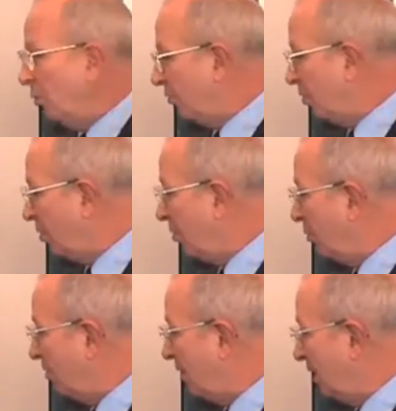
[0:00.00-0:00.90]
who struggles
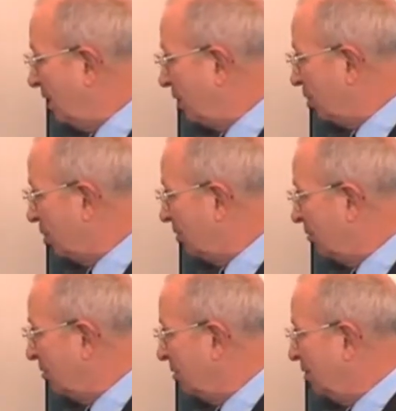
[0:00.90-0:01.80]
with English
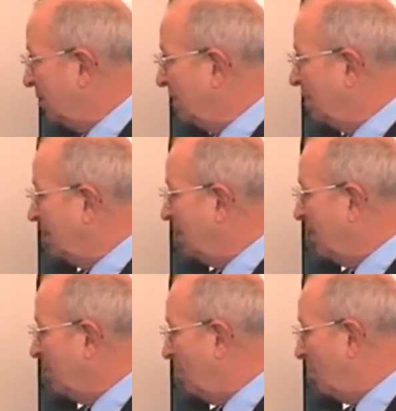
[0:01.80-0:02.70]

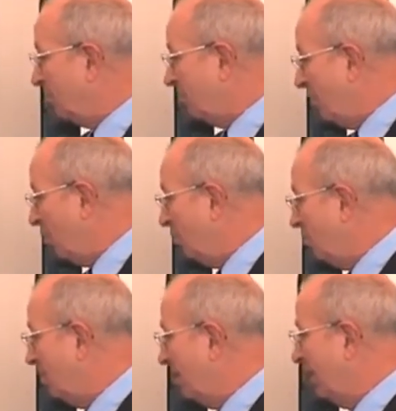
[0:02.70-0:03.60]
must
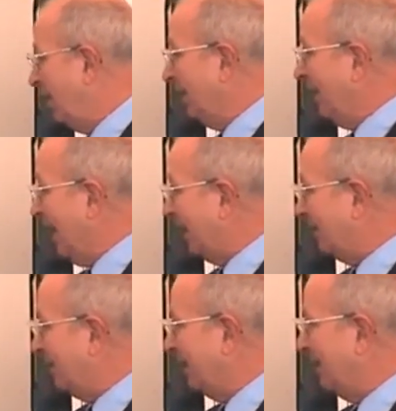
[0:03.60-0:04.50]
know
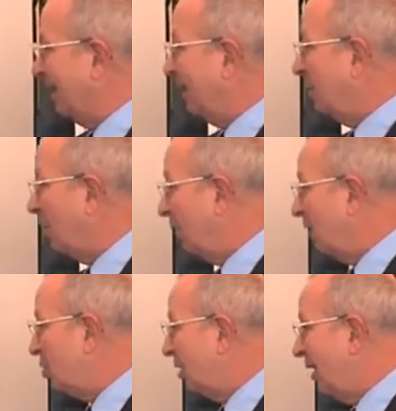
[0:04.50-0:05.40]
that
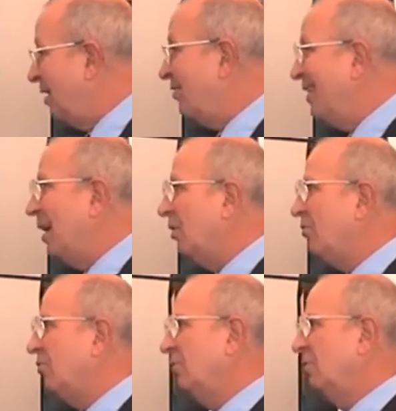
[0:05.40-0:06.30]
Globish is the
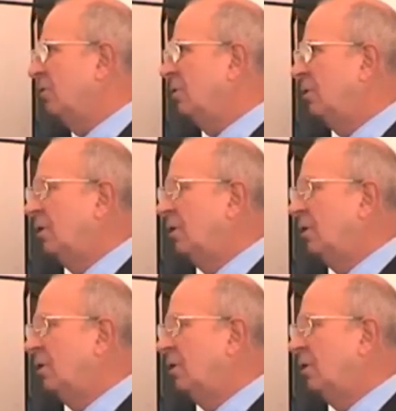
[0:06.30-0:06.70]
answer.